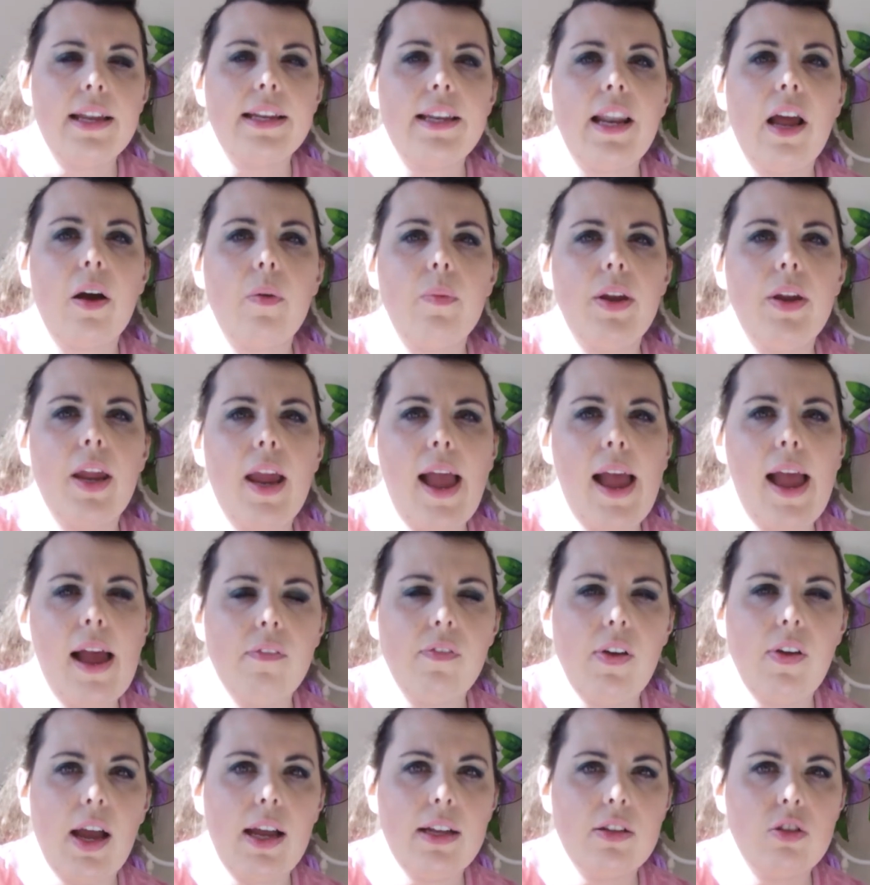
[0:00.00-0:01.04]
Now we
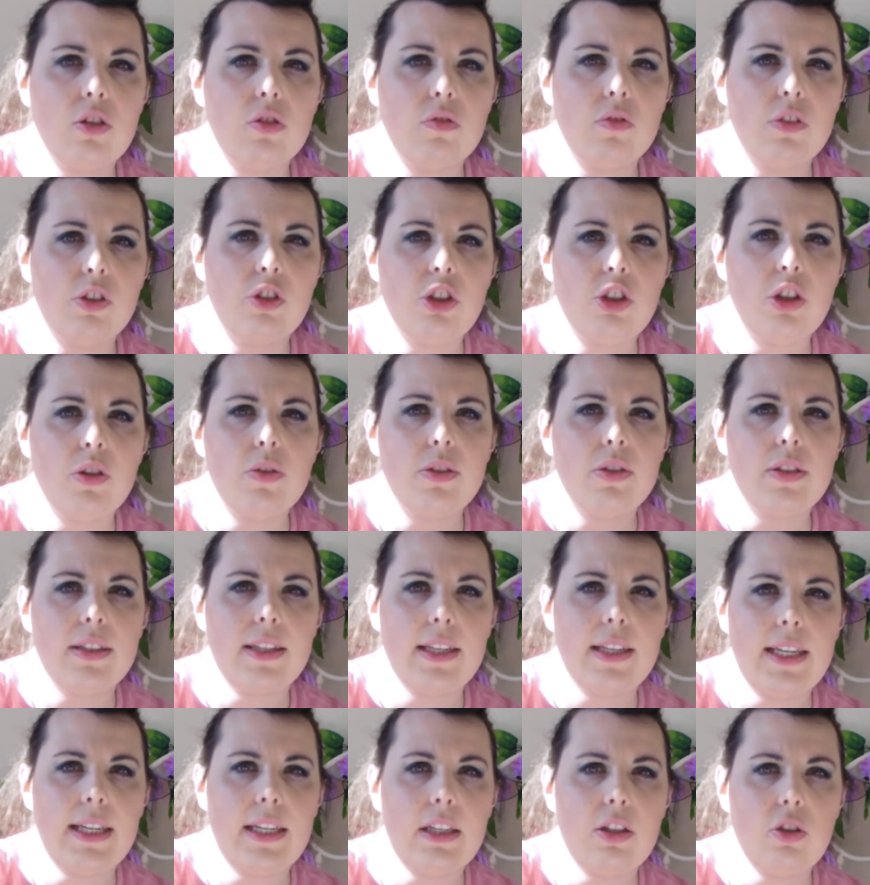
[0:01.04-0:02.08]
have had to reduce
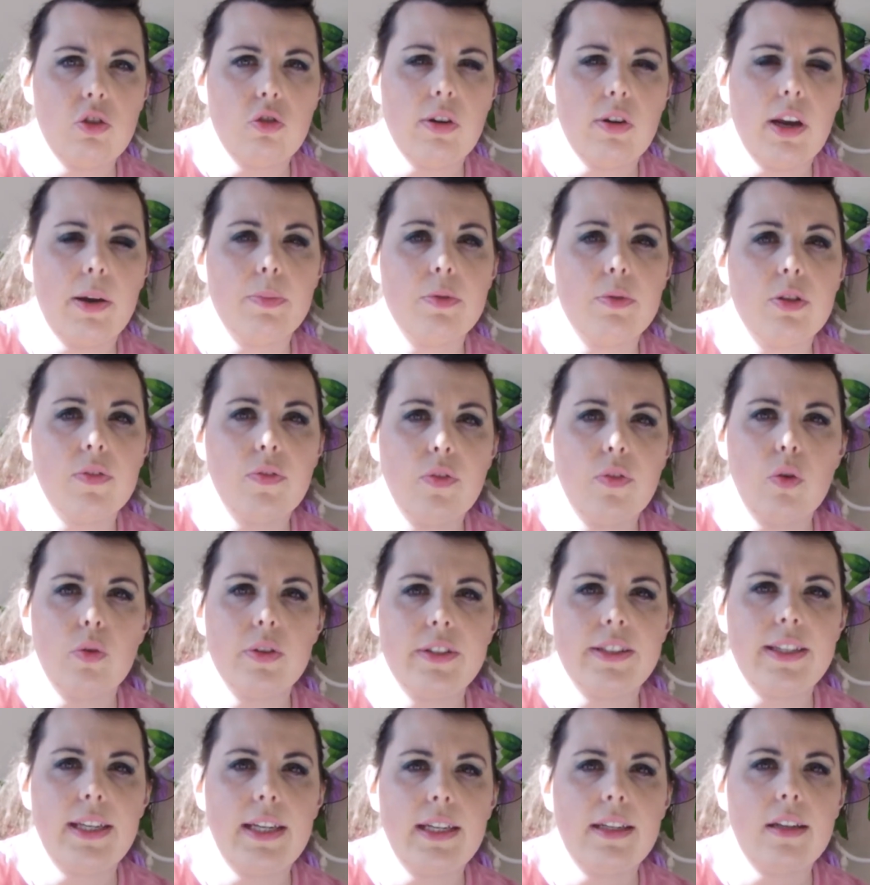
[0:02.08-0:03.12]
the trip to
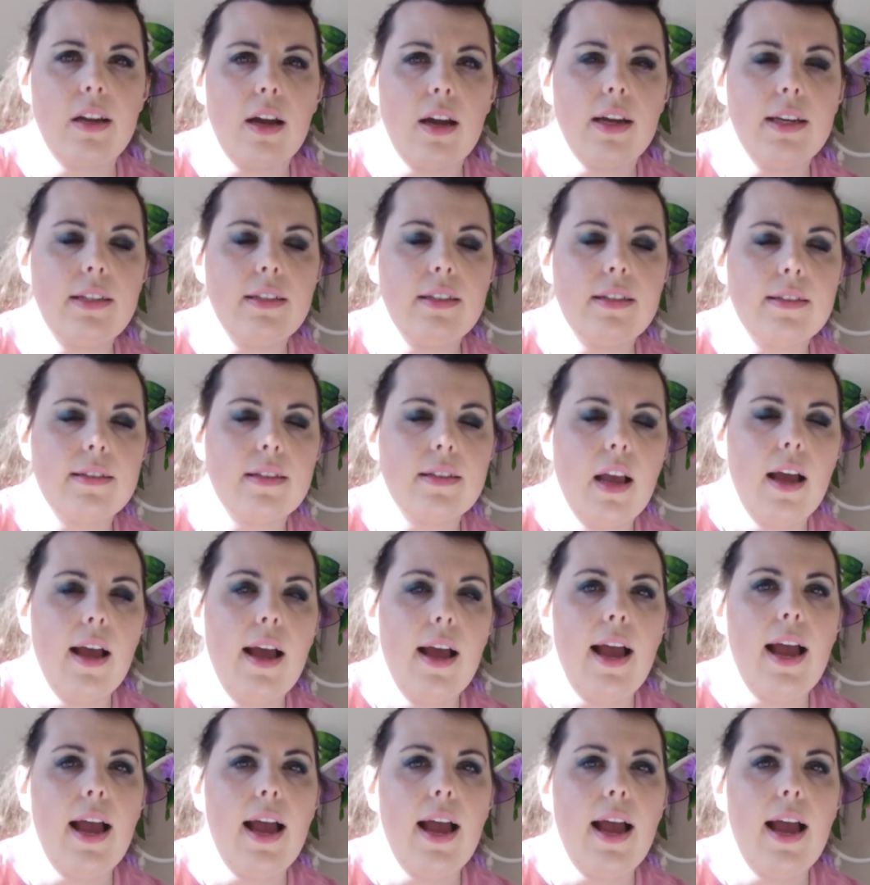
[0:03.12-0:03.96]
14 nights.